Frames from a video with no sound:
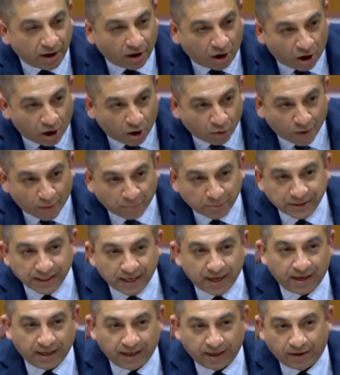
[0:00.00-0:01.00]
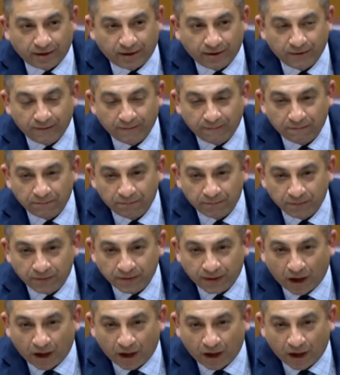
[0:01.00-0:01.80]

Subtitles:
all represented here, the